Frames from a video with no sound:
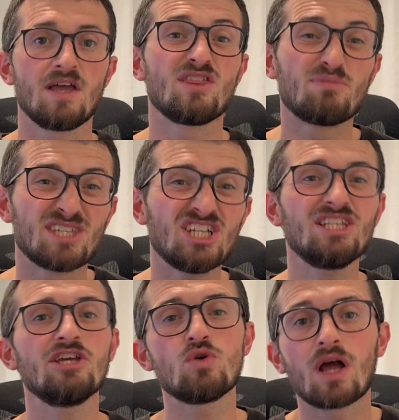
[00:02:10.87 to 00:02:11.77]
The position
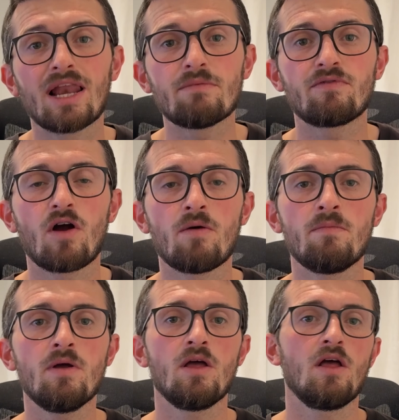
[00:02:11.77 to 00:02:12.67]
that you clip from,
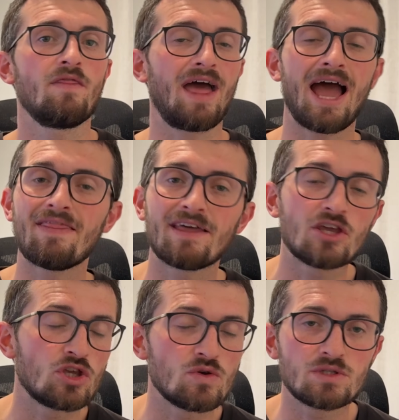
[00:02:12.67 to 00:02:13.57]
the hand that
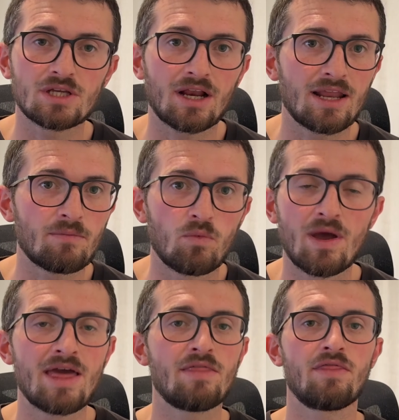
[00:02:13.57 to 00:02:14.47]
you use to clip
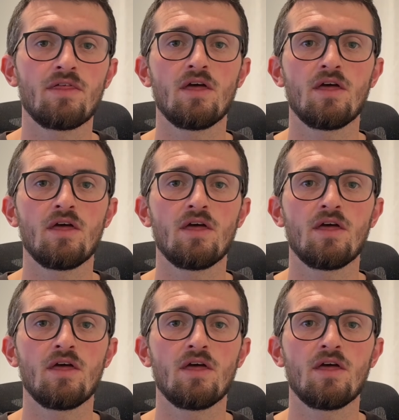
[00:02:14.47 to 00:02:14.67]
with,